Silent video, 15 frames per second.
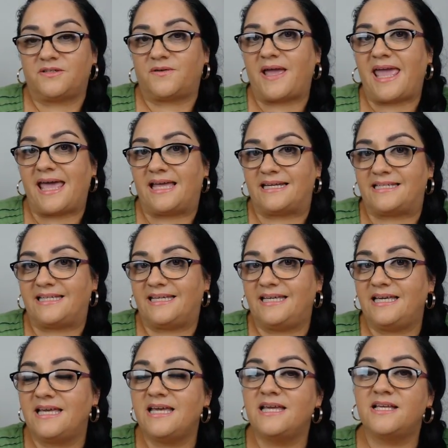handy,
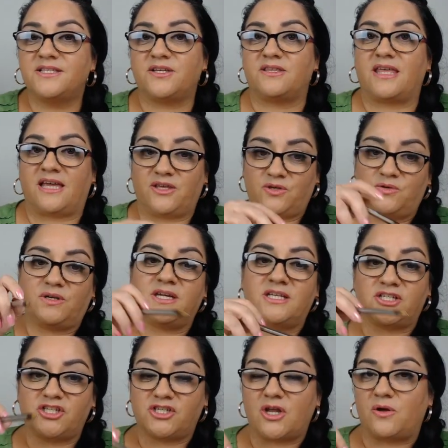so that you can
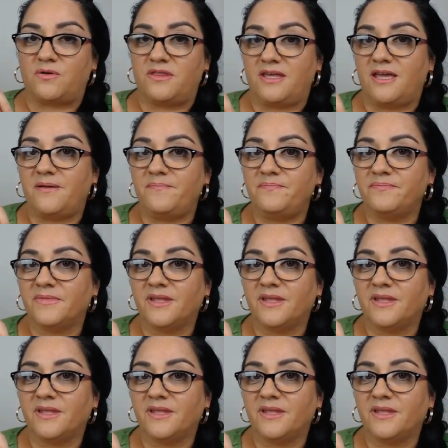show them